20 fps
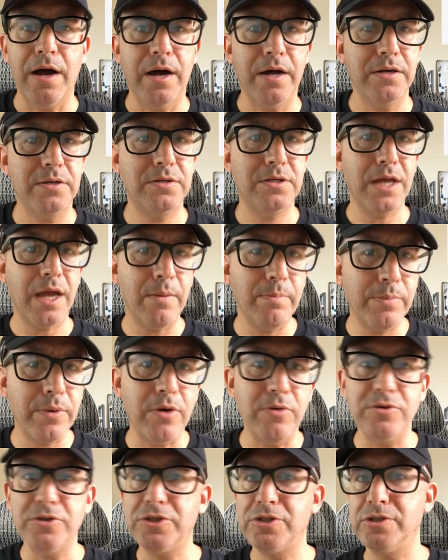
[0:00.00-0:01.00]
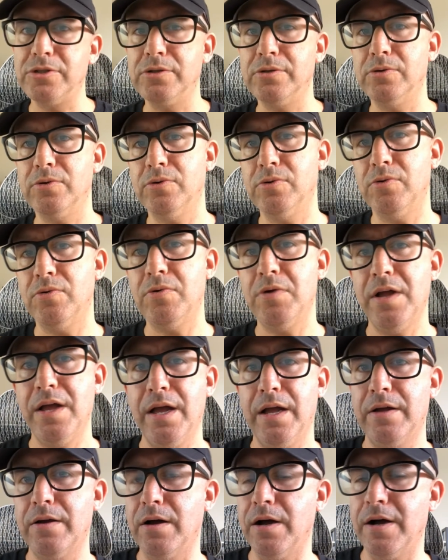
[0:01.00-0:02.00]
tempo shoe,
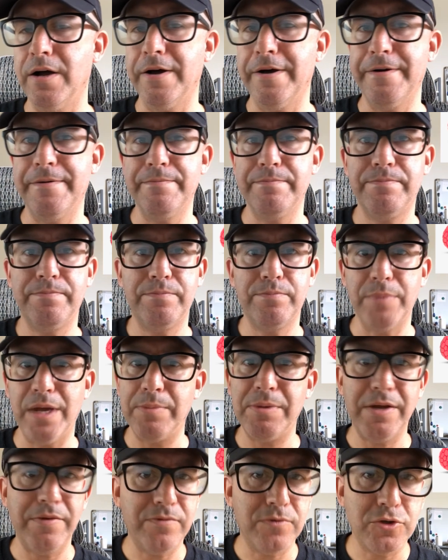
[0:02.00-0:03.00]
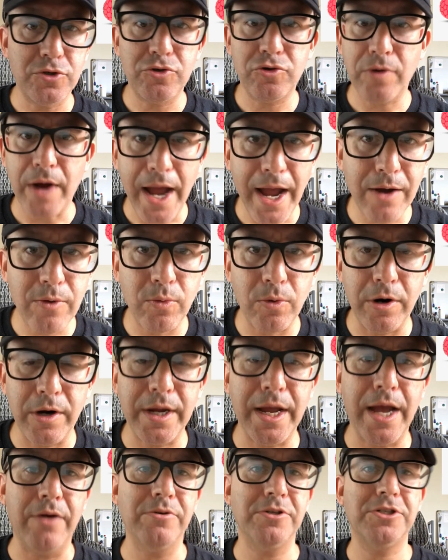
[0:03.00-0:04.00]
maybe track
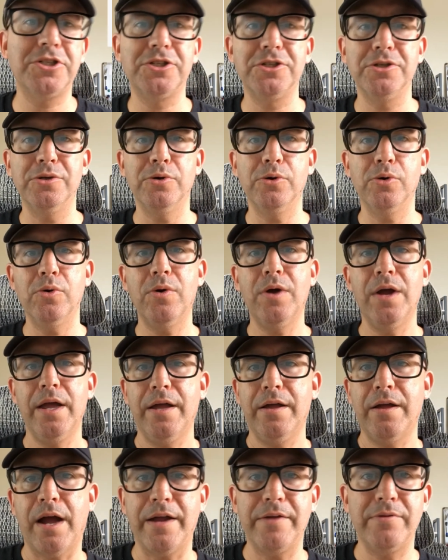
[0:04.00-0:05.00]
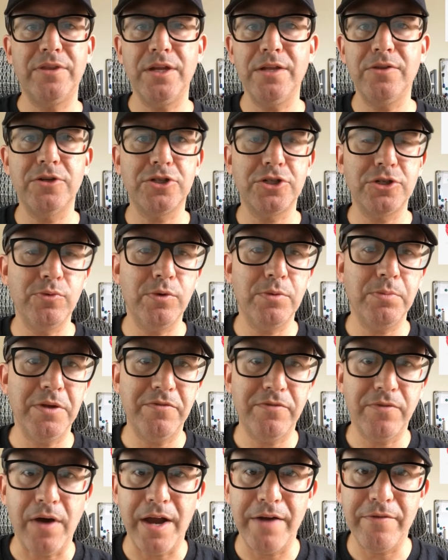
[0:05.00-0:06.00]
workout shoe. I think this shoe would be
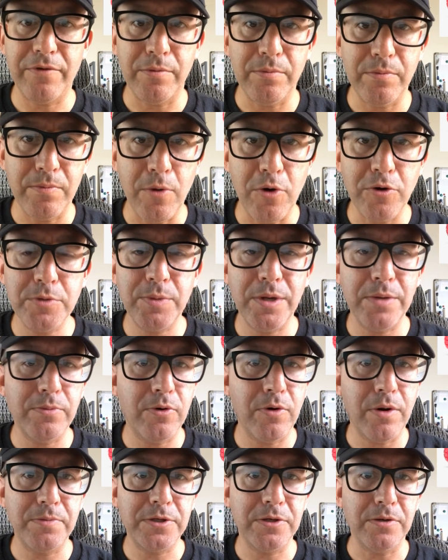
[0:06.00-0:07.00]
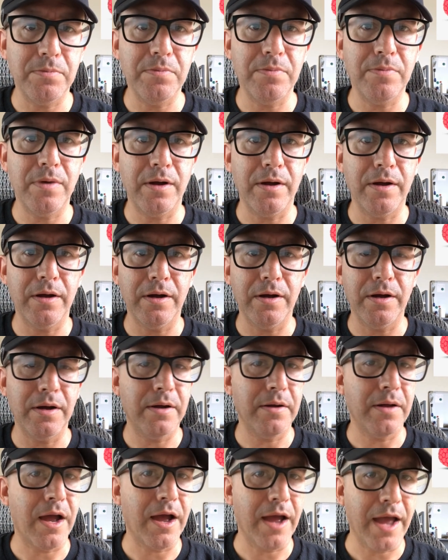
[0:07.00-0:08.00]
fine for most people up to
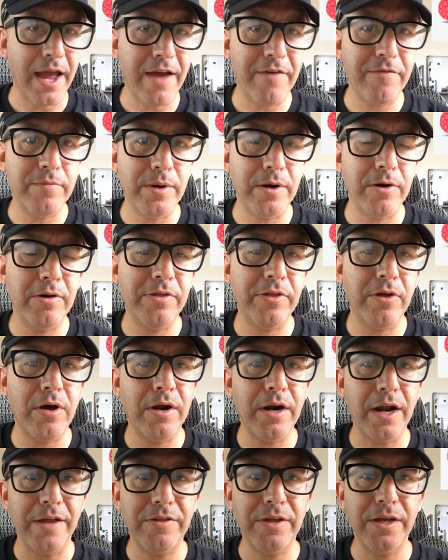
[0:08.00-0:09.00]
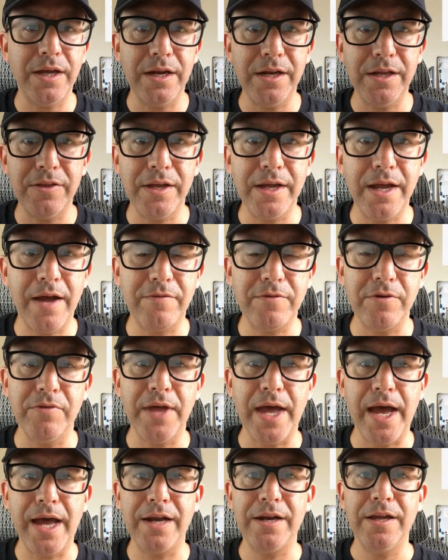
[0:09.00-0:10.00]
a half marathon. I think anything after
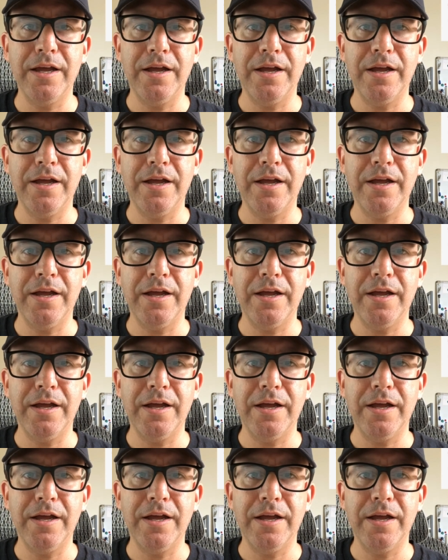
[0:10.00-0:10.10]
that,